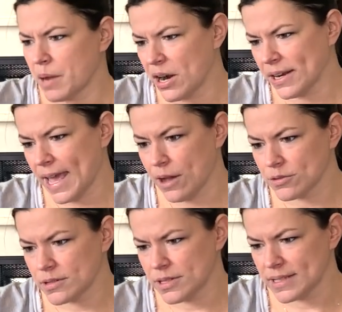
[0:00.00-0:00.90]
Party
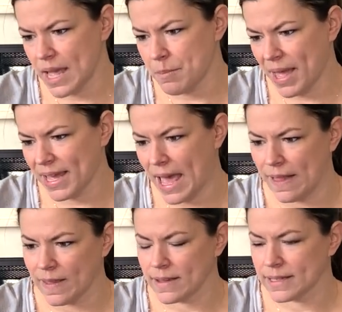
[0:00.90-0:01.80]
House, designed by
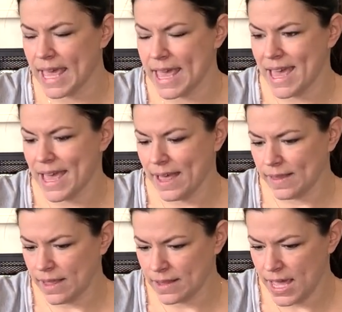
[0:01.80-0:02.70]
Kalla,
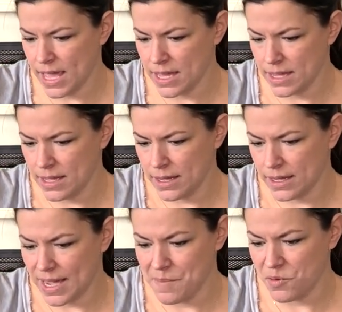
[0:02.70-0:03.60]
K-A-L-L-A.
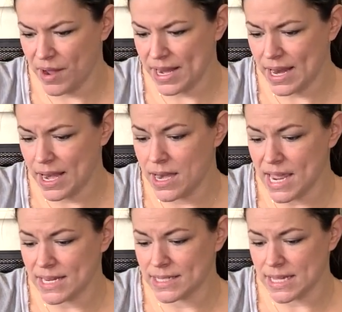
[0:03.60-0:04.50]
Copyright
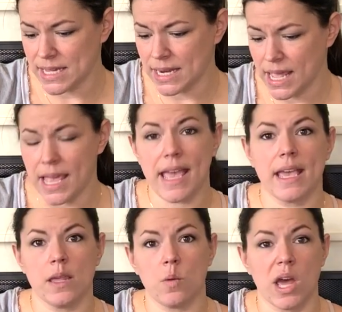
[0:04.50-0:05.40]

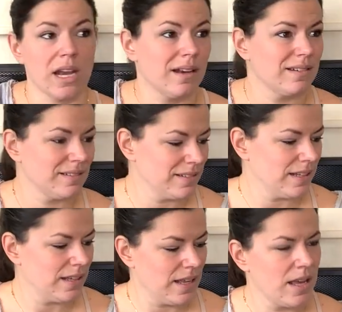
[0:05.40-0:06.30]
1981.
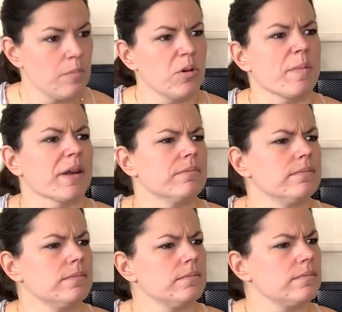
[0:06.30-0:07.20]
Boomer.
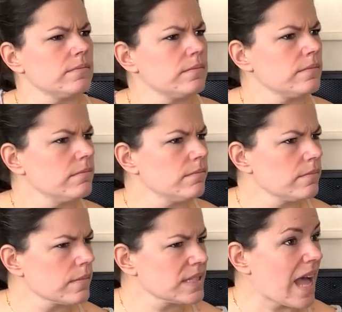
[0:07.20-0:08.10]

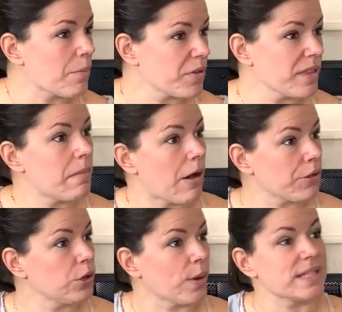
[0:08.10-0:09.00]
Back with the
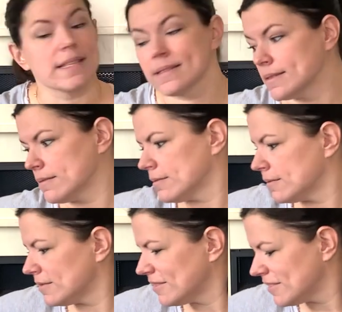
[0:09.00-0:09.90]
mouth noises.
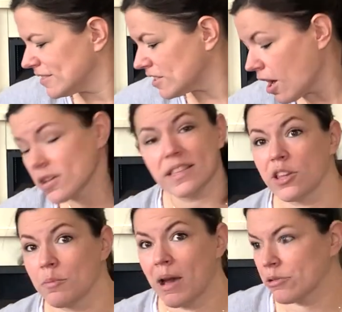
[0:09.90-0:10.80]
Dogs and
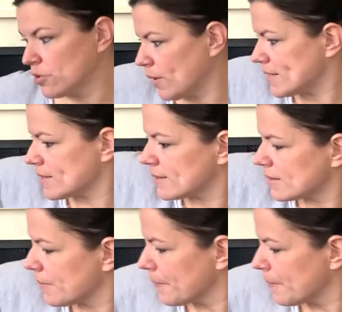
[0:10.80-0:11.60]
their mouth noises.